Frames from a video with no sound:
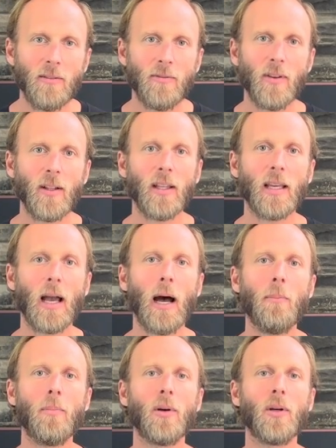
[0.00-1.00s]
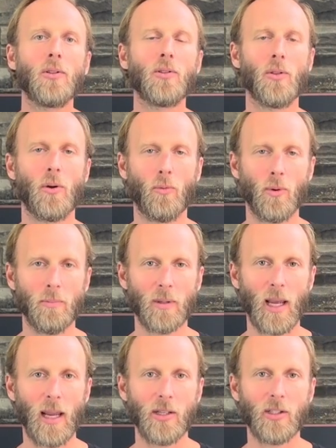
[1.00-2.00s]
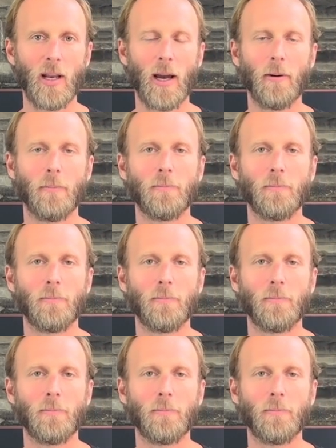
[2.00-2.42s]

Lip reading: filling up to the rib cage now.